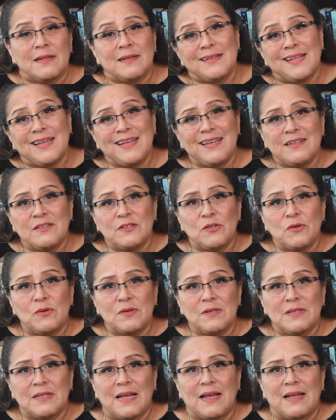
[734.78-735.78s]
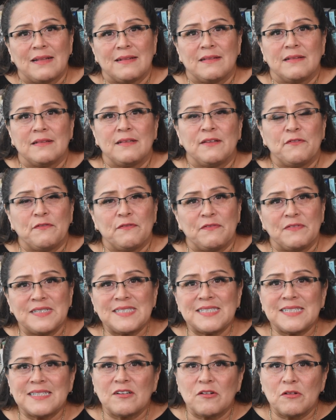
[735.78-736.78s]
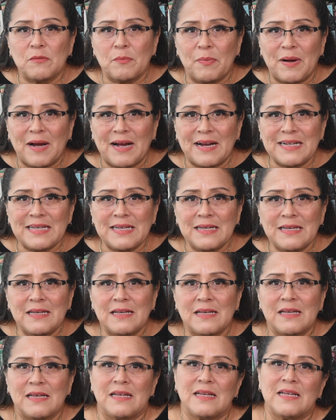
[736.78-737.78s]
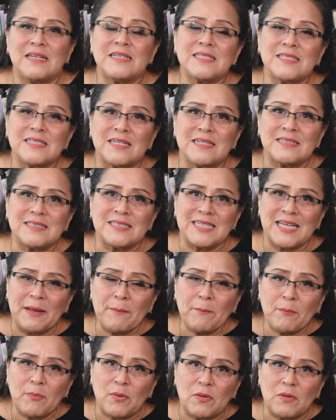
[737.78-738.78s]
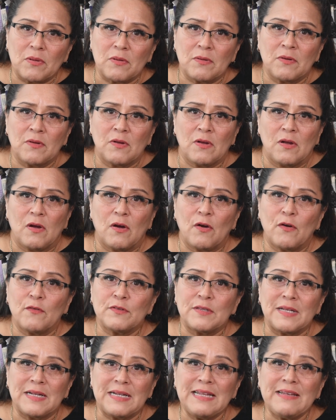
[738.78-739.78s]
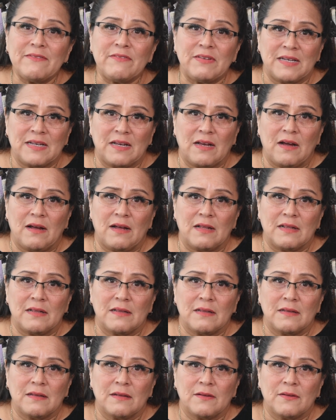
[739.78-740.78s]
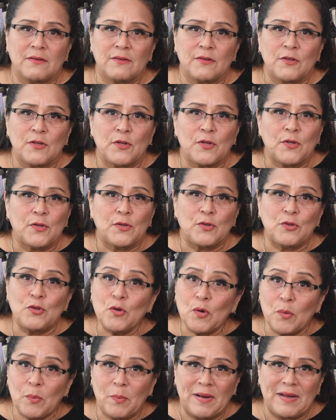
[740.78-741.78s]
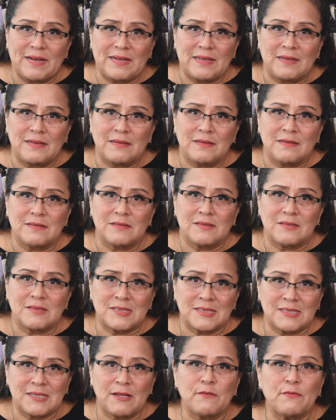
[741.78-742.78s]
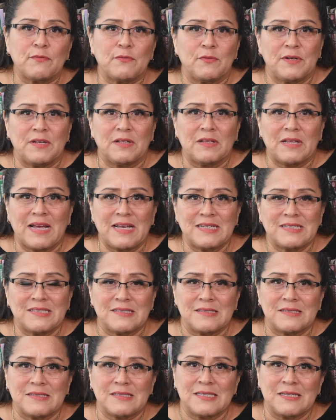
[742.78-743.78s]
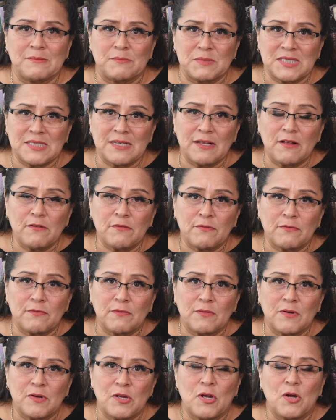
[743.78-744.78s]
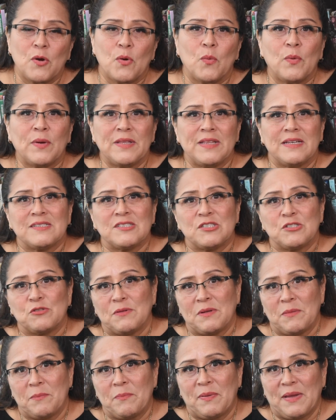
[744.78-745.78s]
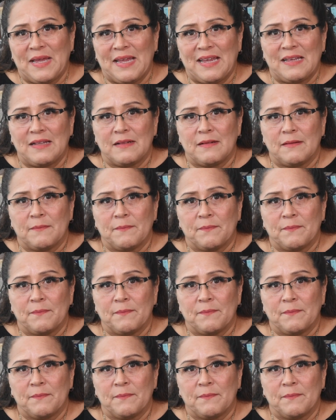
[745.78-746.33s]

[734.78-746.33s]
They ignore that the physical body is the temple of the living God. Nobody self-realizes himself with extreme pain,